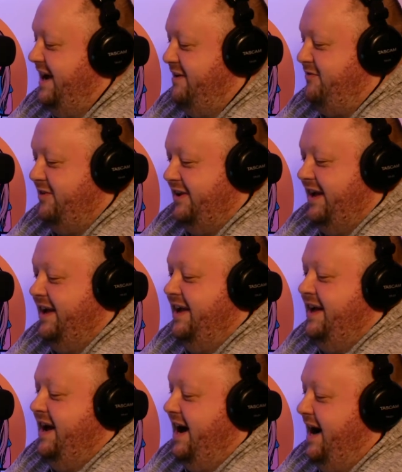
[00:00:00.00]
you. I feel you.
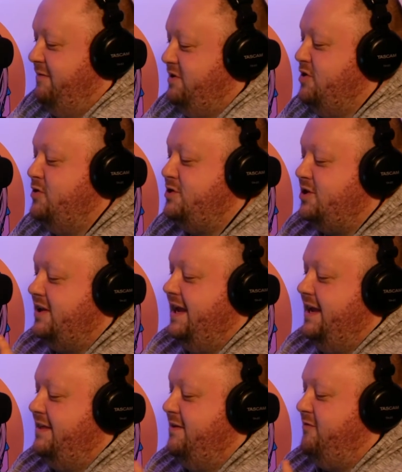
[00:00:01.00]
Um,
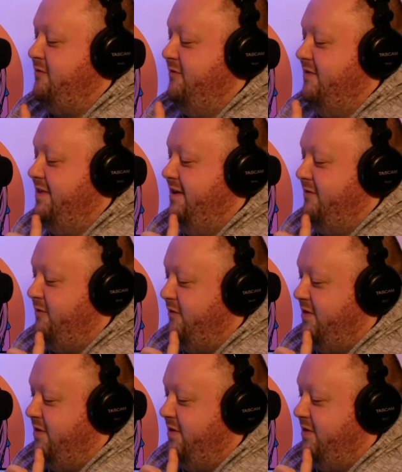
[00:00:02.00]
usually the the